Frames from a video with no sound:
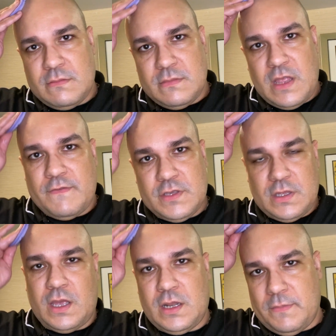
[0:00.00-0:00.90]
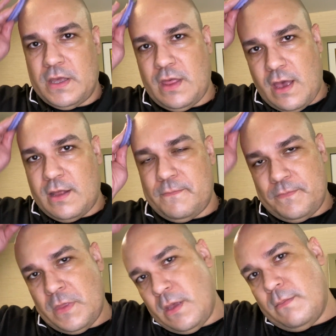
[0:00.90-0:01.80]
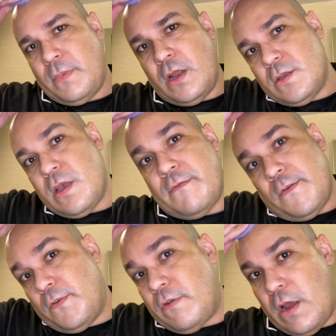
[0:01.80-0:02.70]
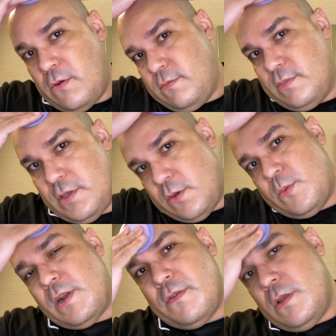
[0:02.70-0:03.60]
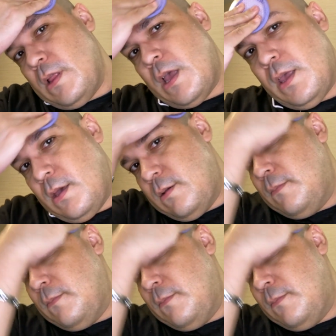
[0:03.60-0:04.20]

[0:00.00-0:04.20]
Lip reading: devastated by that. But I also have a Pharrell, so whatever you like.